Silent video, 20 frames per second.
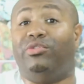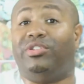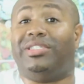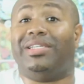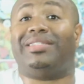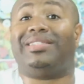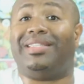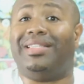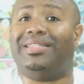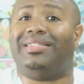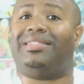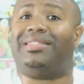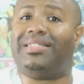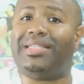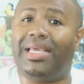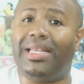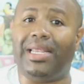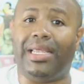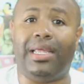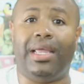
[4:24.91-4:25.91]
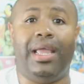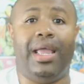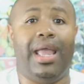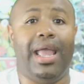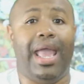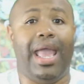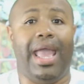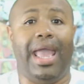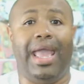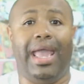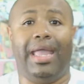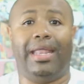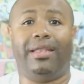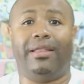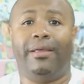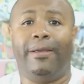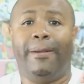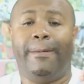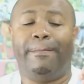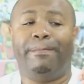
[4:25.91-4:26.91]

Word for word: just this city, and